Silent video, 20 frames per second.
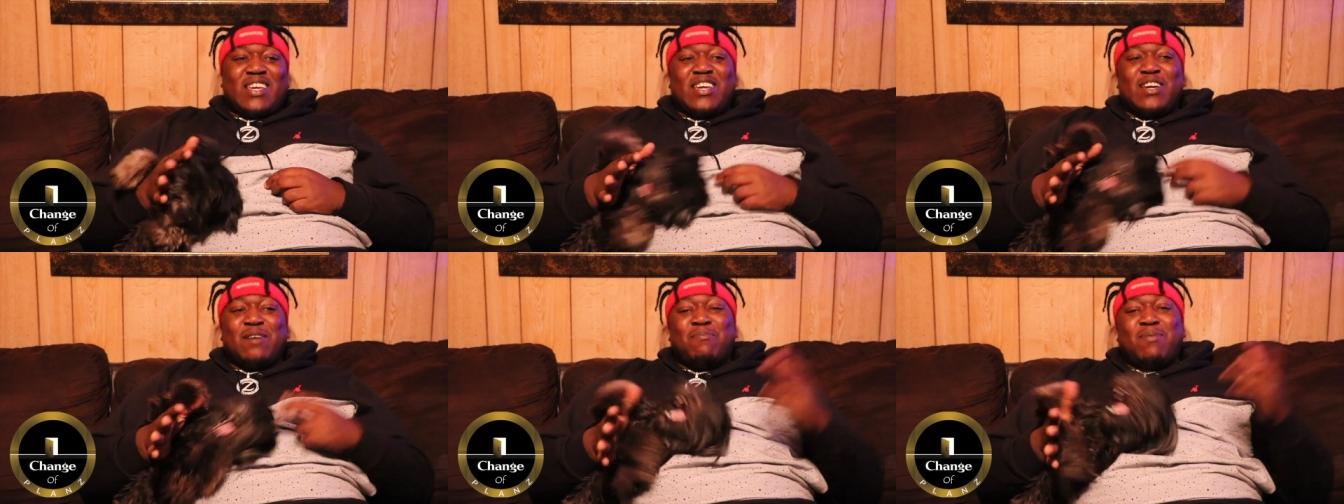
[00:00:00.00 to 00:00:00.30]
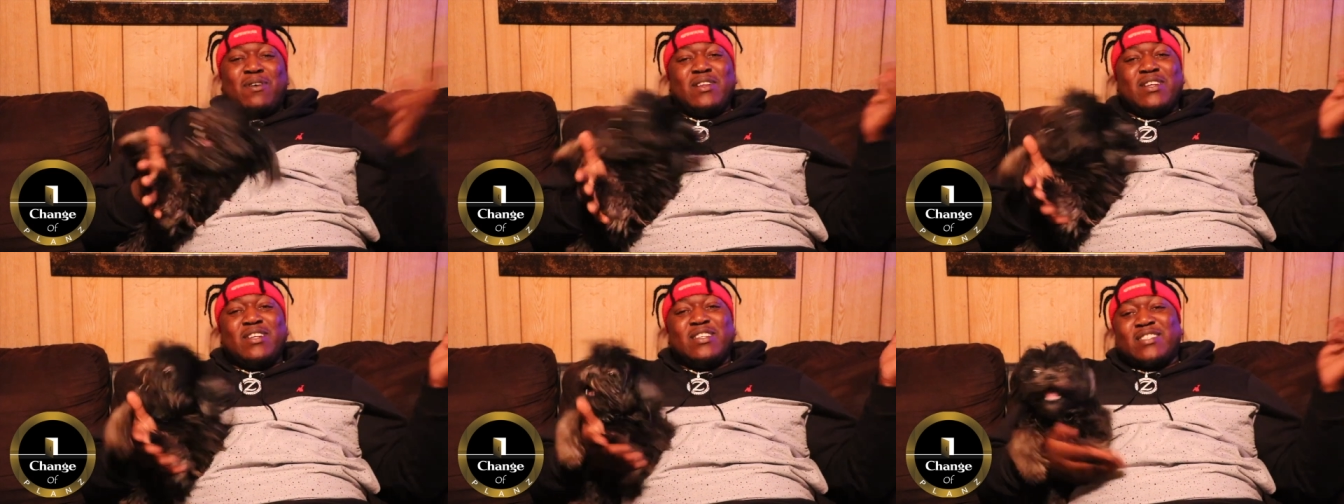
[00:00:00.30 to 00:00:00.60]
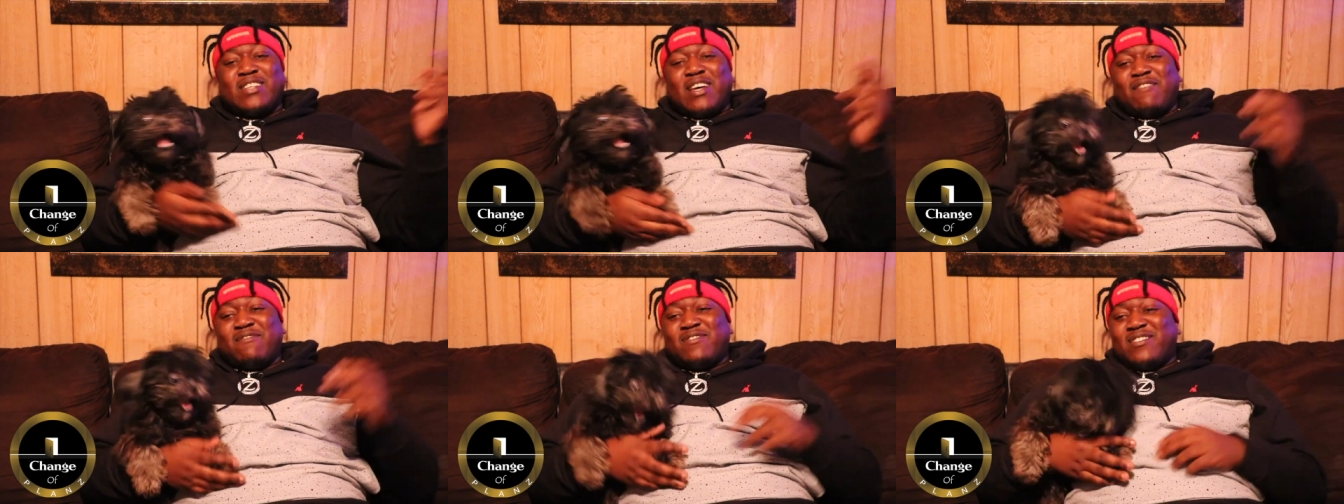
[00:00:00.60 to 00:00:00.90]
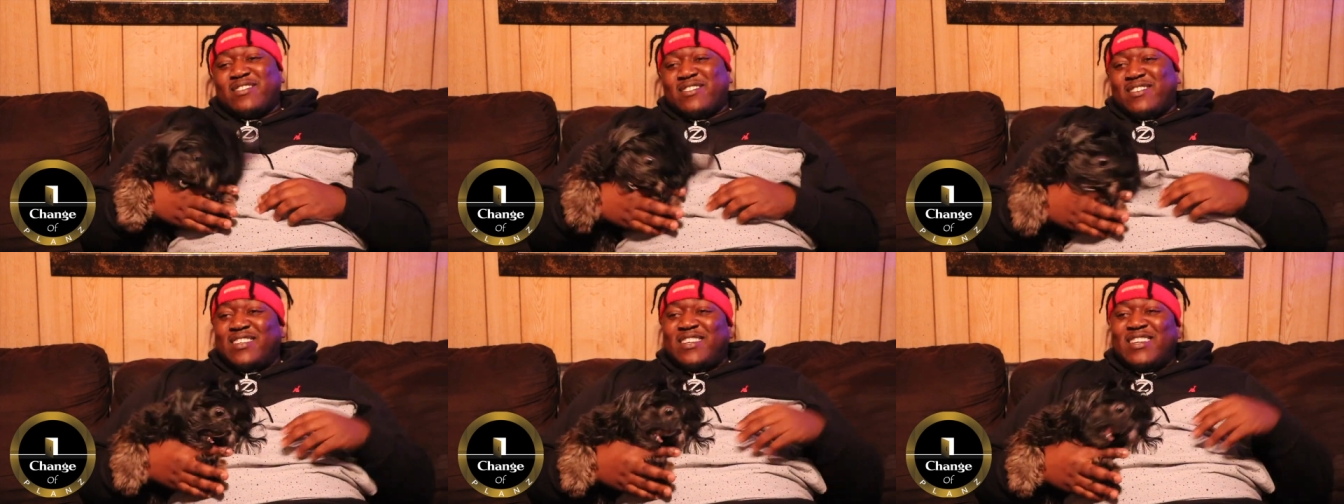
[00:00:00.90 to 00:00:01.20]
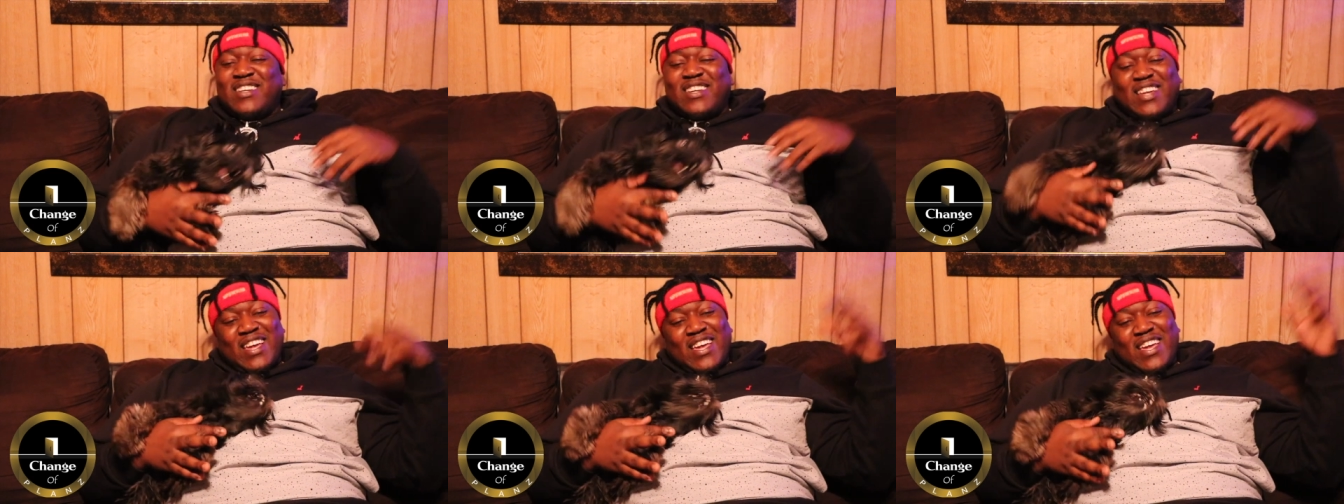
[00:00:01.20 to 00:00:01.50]
He a police officer.
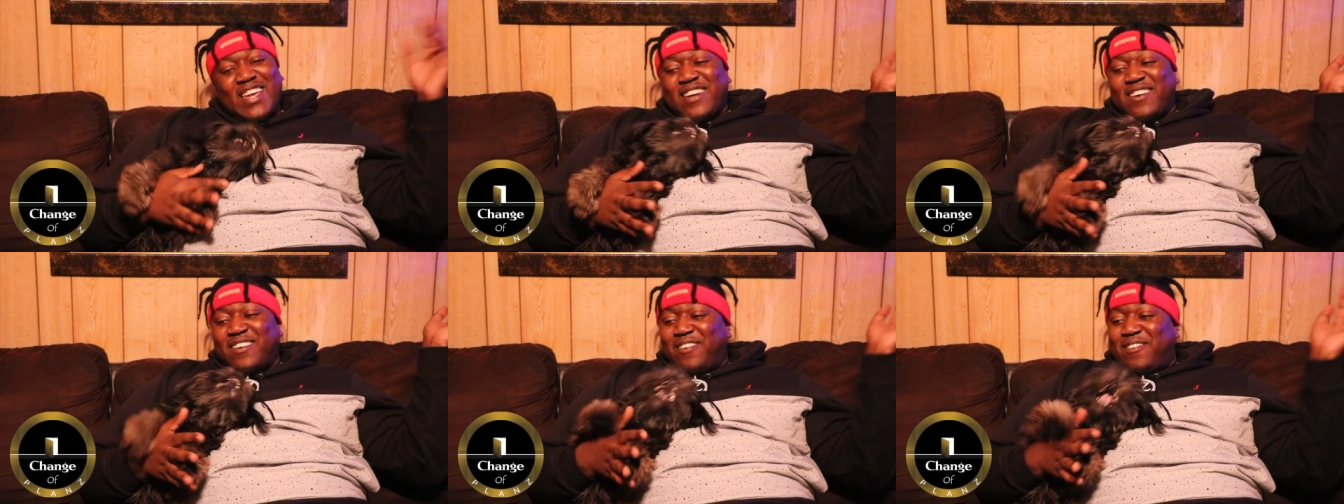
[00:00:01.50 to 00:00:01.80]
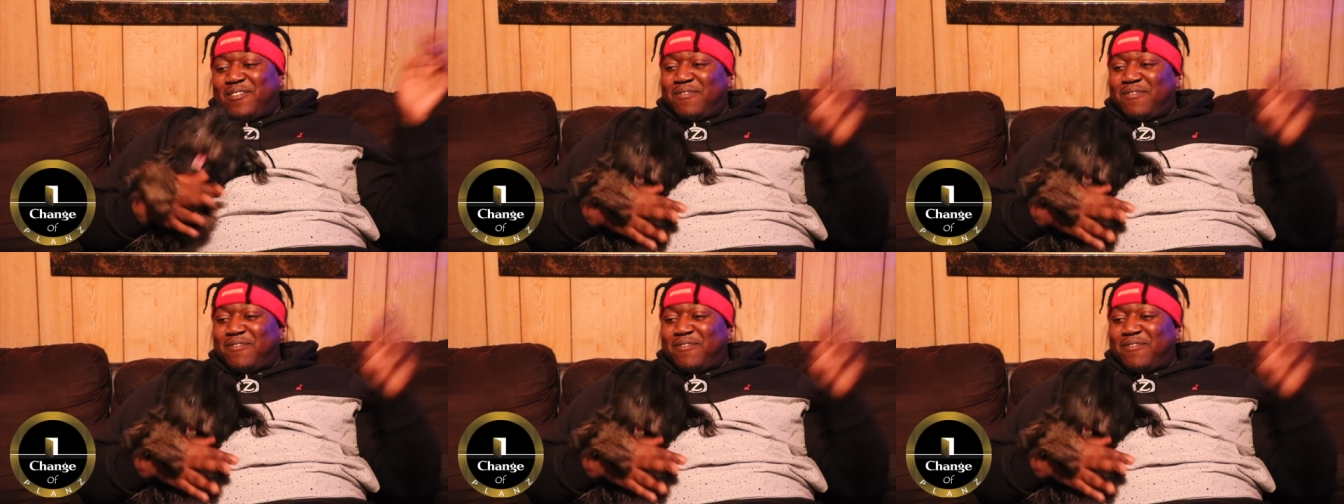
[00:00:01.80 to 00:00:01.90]
Yeah. He up.